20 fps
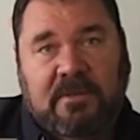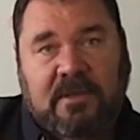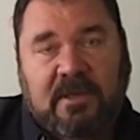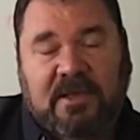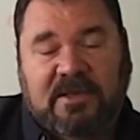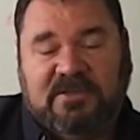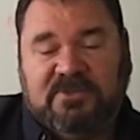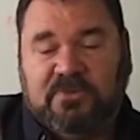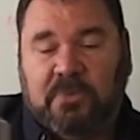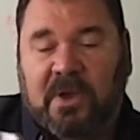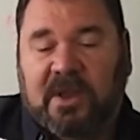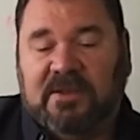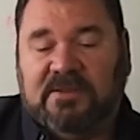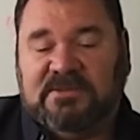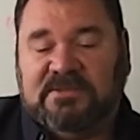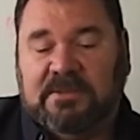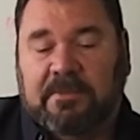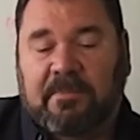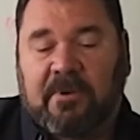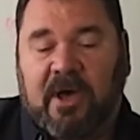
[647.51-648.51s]
as well
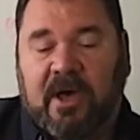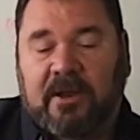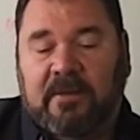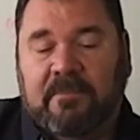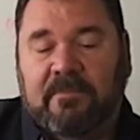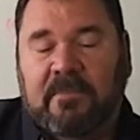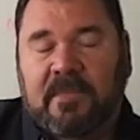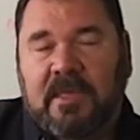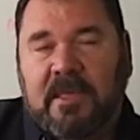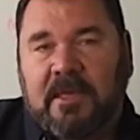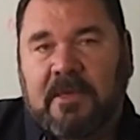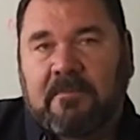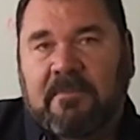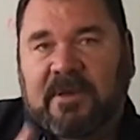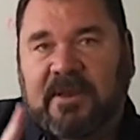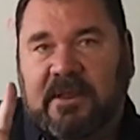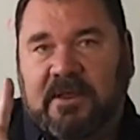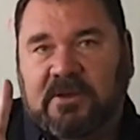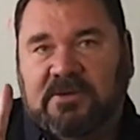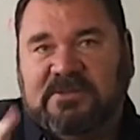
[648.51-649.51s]
as the bottom,
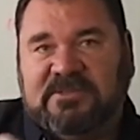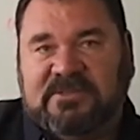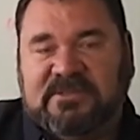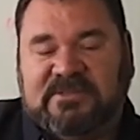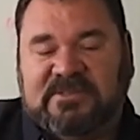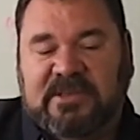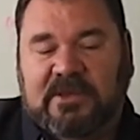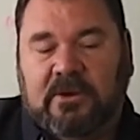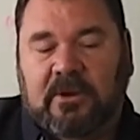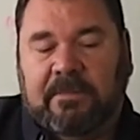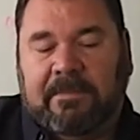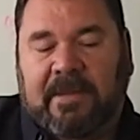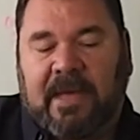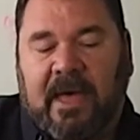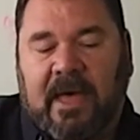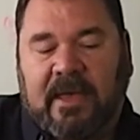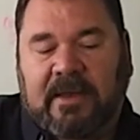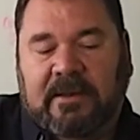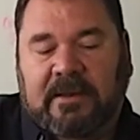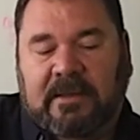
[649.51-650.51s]
but here's the secret
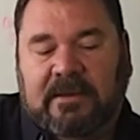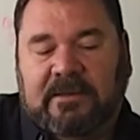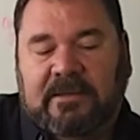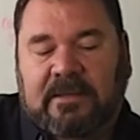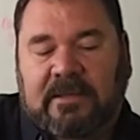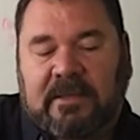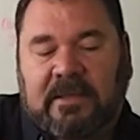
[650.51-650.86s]
behind it.